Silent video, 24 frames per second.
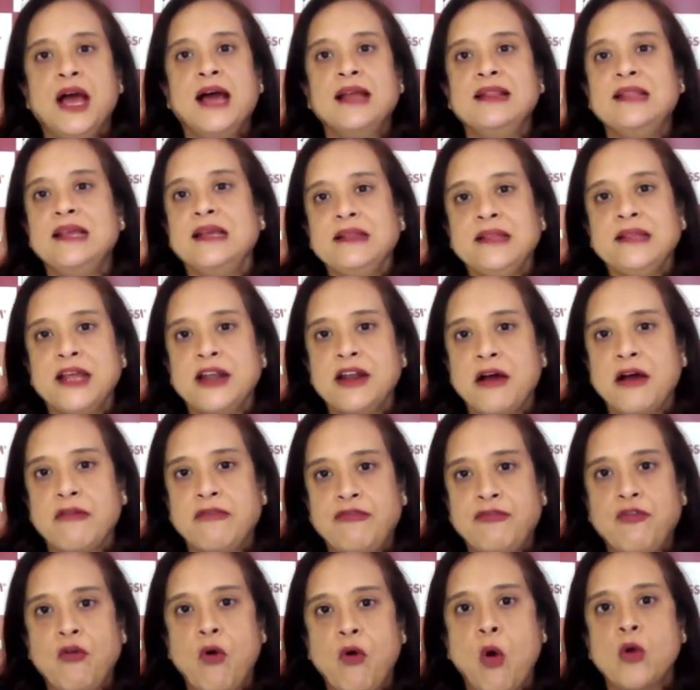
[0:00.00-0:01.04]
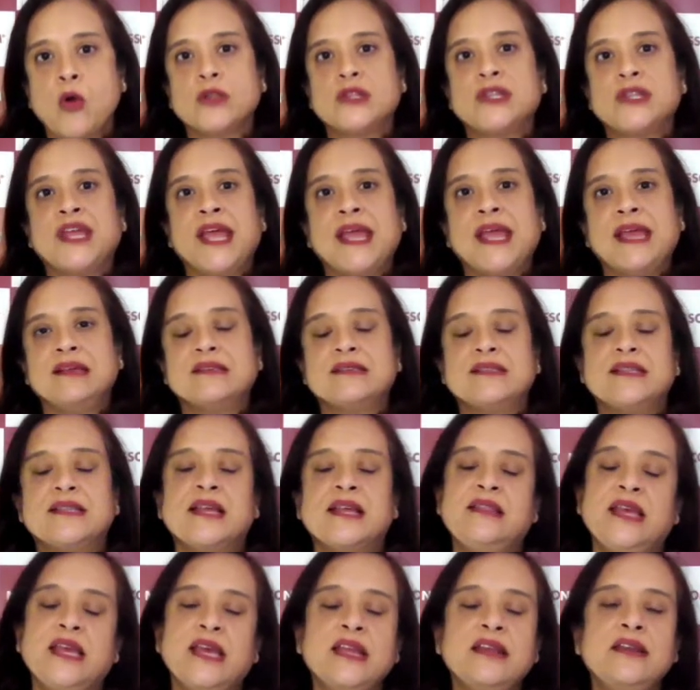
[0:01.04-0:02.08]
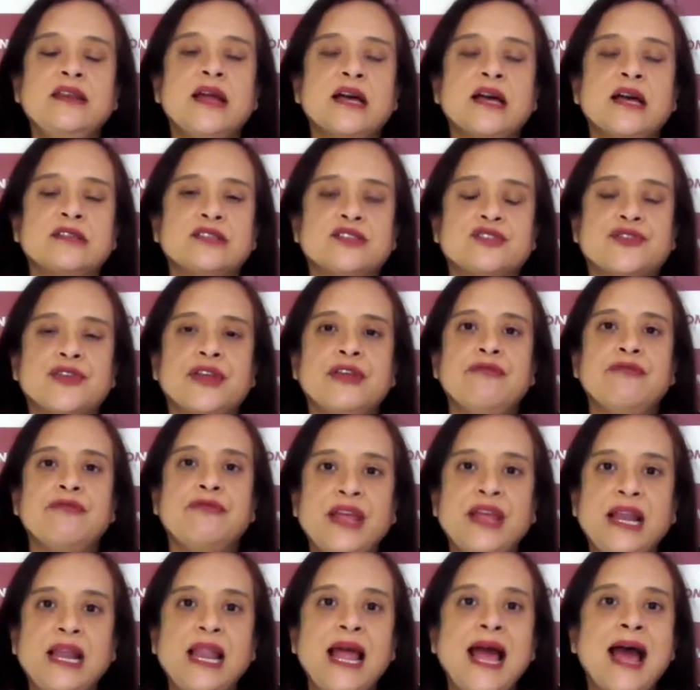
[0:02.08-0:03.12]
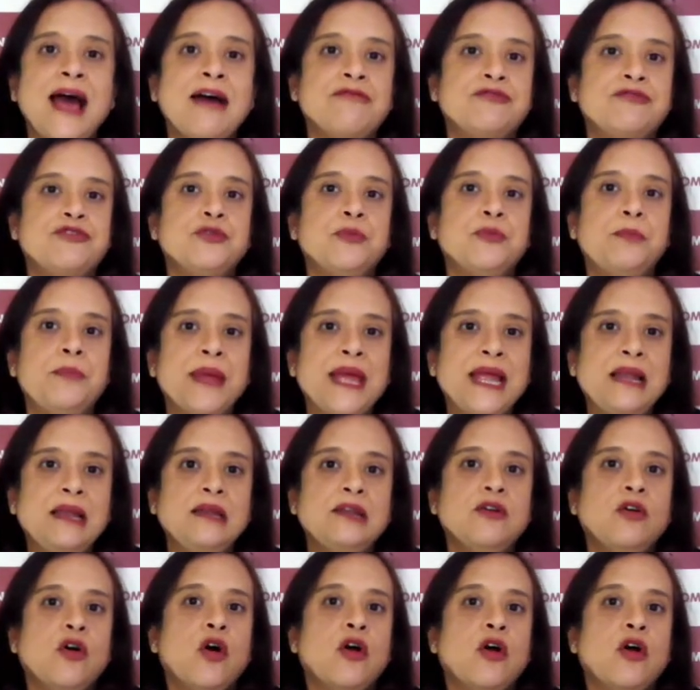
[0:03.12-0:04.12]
I think there are four things that the industry will have to build